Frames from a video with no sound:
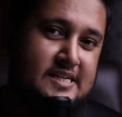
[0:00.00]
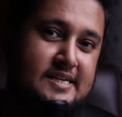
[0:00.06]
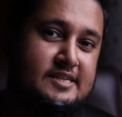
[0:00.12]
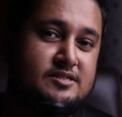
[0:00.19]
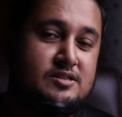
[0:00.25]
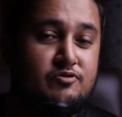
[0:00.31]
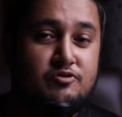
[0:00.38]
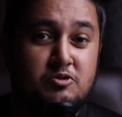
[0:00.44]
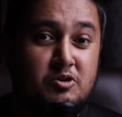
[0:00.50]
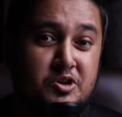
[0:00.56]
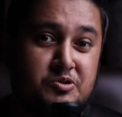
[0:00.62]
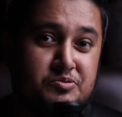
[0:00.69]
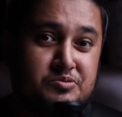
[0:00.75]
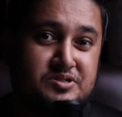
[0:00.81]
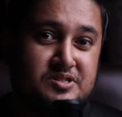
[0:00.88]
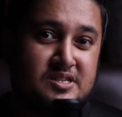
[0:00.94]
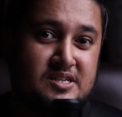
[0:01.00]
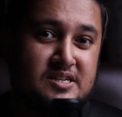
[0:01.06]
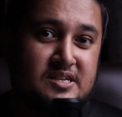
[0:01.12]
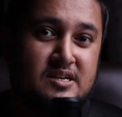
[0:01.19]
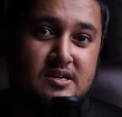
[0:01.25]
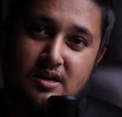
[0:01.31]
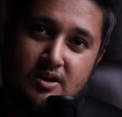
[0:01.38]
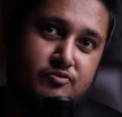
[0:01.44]
It's of no use.
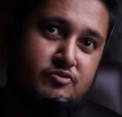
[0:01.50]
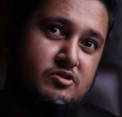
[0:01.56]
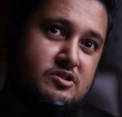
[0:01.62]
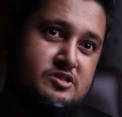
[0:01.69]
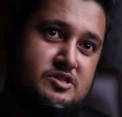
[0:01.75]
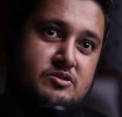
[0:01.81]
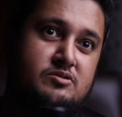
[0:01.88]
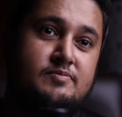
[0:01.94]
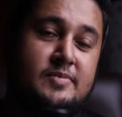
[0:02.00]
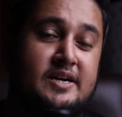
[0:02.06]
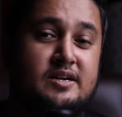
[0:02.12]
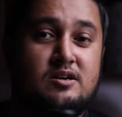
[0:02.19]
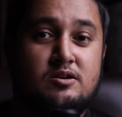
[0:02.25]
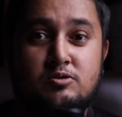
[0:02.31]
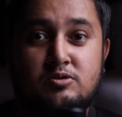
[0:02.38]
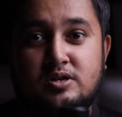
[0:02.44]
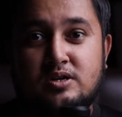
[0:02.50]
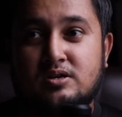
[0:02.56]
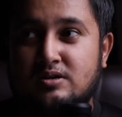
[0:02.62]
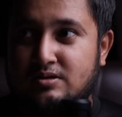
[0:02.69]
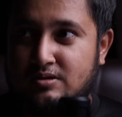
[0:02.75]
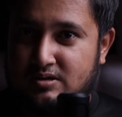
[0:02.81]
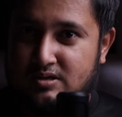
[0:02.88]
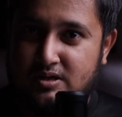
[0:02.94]
Of course, you made a good
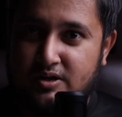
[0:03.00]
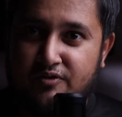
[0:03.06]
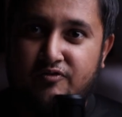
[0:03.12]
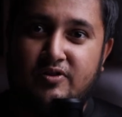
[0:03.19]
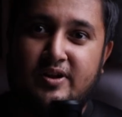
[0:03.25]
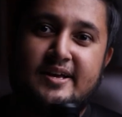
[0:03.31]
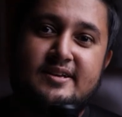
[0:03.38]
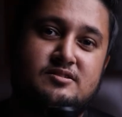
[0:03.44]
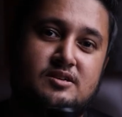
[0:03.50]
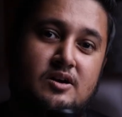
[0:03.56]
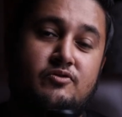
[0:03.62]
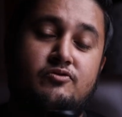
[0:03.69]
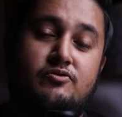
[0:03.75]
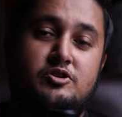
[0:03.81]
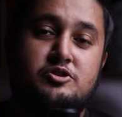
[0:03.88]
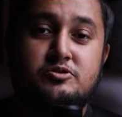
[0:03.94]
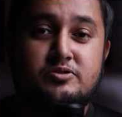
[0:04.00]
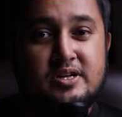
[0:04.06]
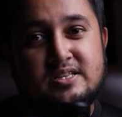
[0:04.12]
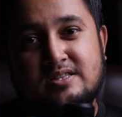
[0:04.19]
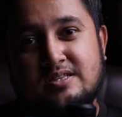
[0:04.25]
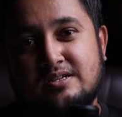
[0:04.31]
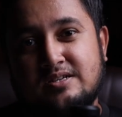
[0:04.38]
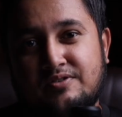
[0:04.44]
reflex of
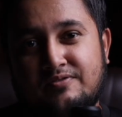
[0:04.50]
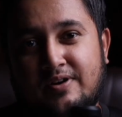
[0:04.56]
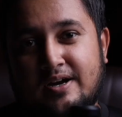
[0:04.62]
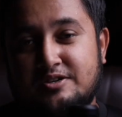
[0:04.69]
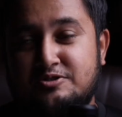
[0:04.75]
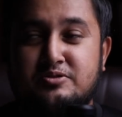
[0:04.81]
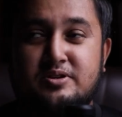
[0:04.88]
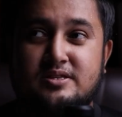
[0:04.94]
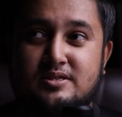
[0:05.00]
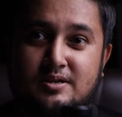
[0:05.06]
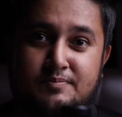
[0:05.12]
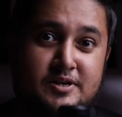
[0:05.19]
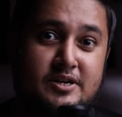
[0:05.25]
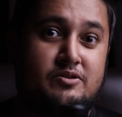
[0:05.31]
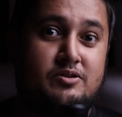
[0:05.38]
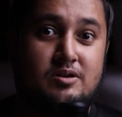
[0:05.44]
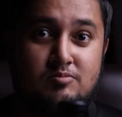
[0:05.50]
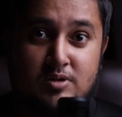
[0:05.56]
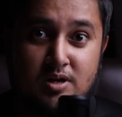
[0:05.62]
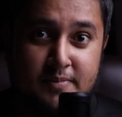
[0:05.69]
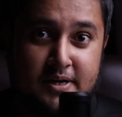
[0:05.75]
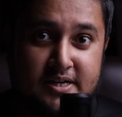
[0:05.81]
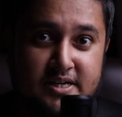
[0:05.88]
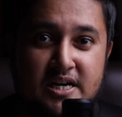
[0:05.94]
shooting the particular
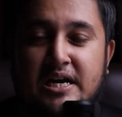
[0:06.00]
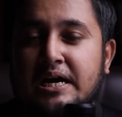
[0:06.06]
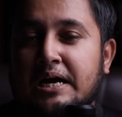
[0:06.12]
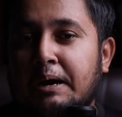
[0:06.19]
moment,